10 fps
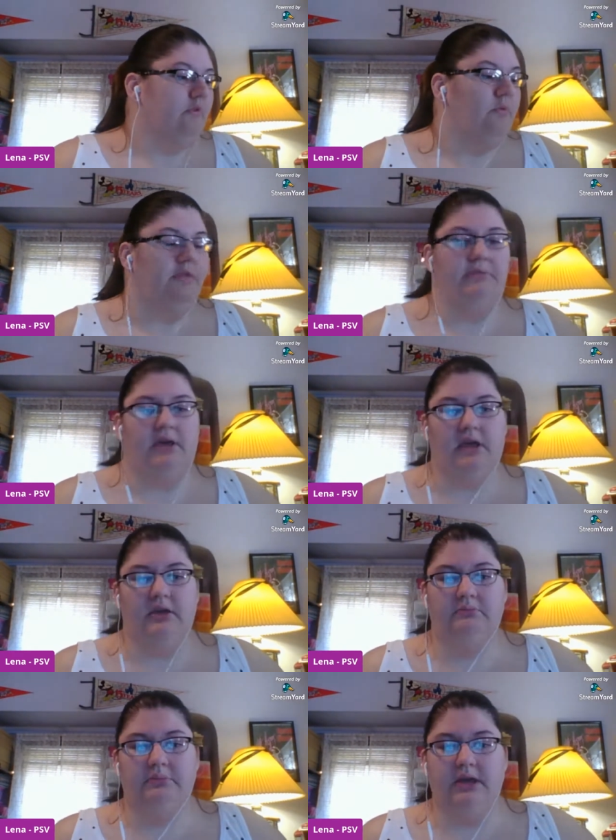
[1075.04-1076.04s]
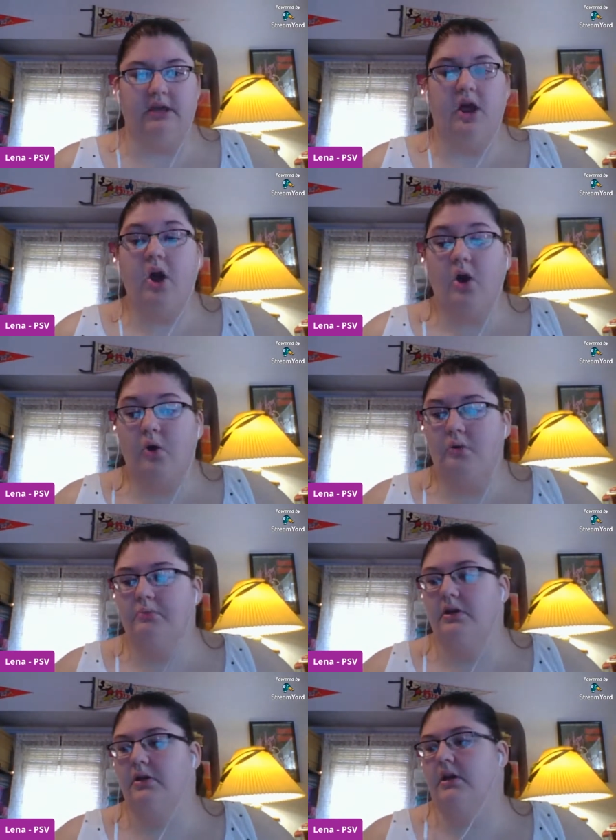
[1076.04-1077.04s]
With me being
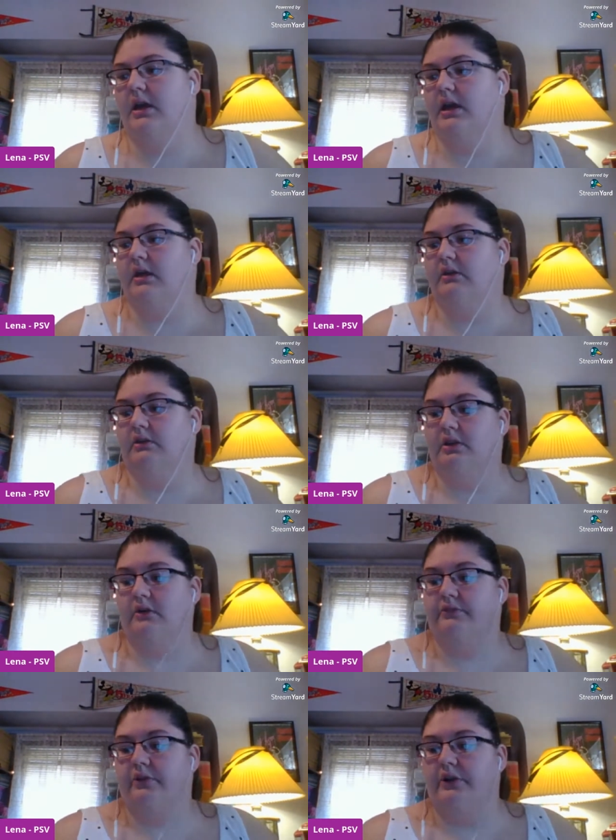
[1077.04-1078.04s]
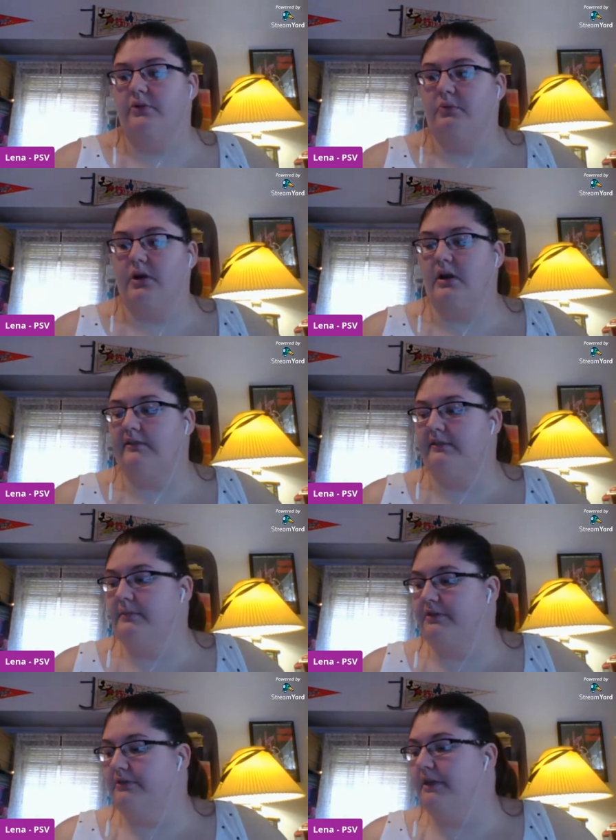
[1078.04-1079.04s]
home and, starting to work on some
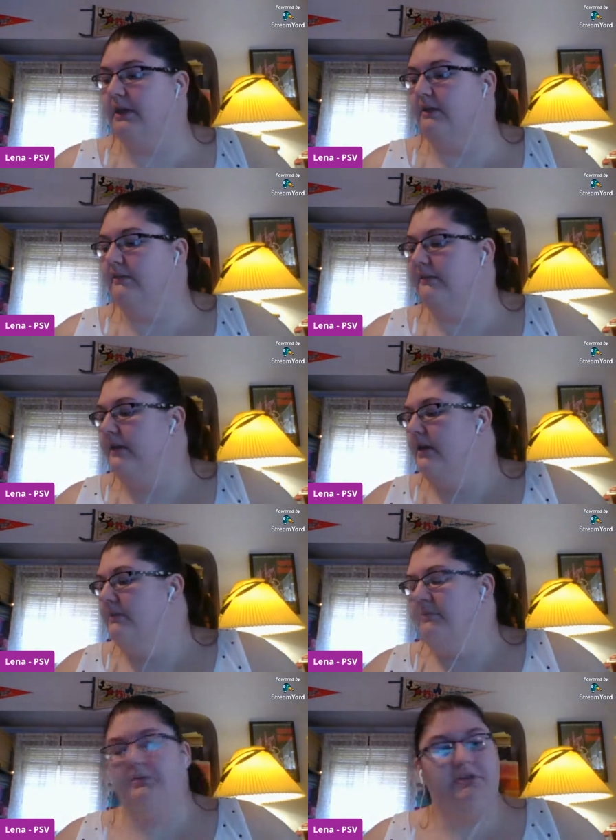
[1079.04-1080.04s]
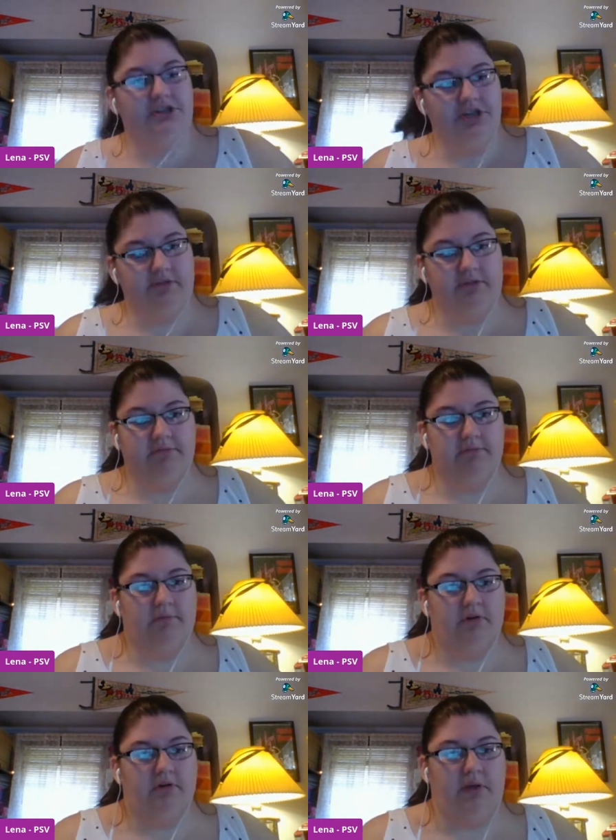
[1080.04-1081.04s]
other things, maybe share
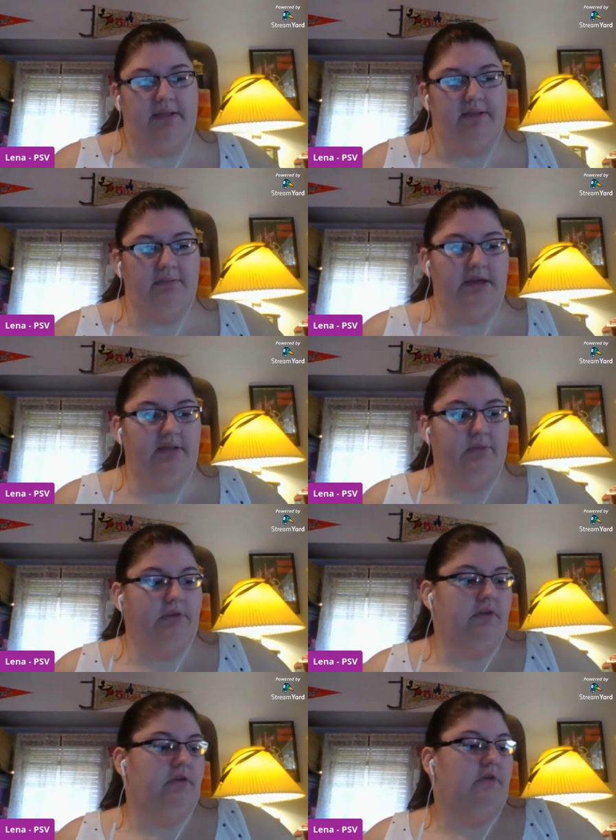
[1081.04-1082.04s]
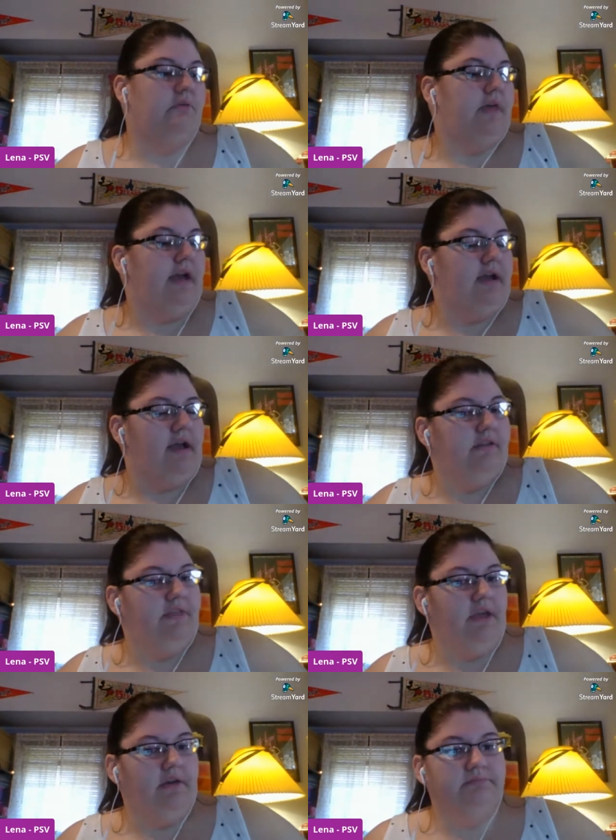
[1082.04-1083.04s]
some recipes with you, that kind of
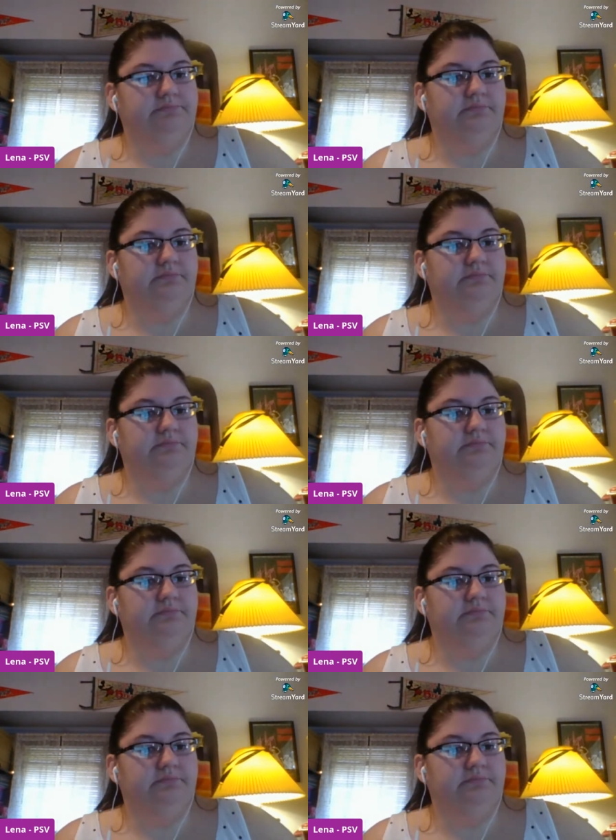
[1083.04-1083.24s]
thing.